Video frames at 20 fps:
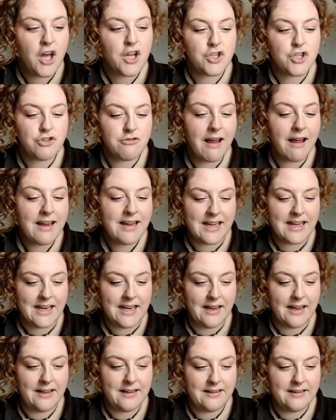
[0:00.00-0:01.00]

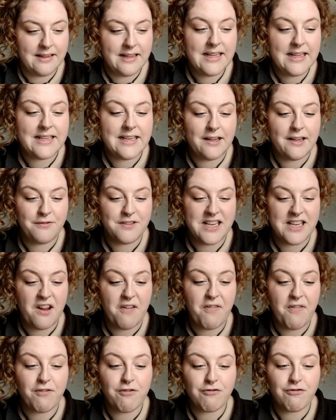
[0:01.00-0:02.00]
Dracula lived in a
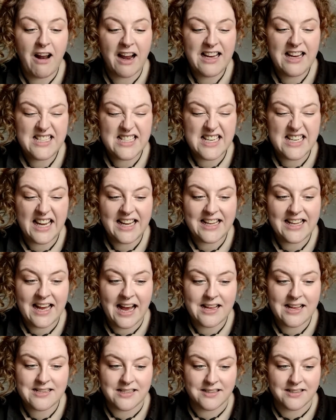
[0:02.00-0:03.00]
frightening
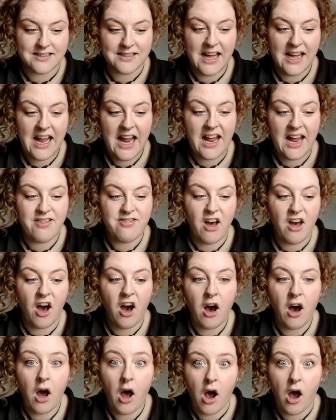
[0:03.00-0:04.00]
castle in the
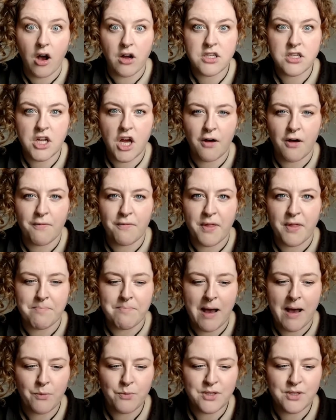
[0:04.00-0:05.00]
heart of the
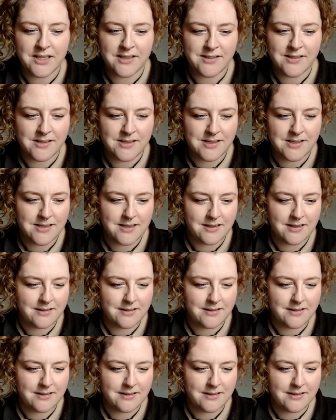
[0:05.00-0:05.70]
mountains.